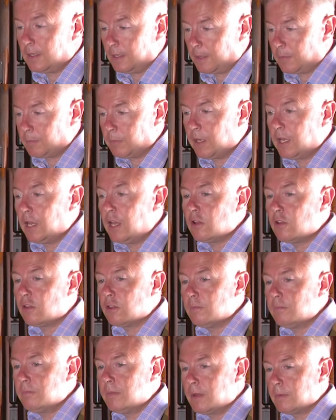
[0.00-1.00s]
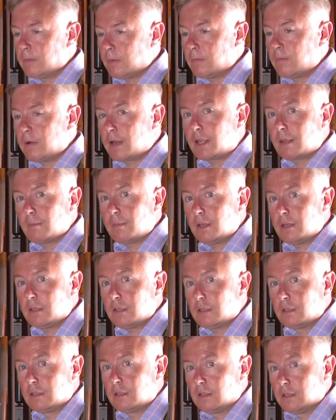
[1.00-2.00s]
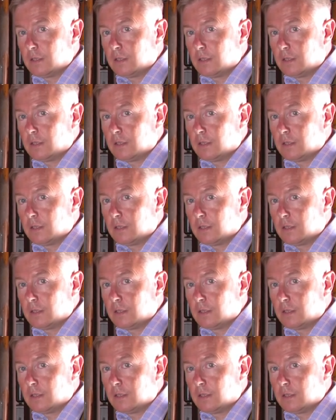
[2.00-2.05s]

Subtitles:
is below the minimum recommended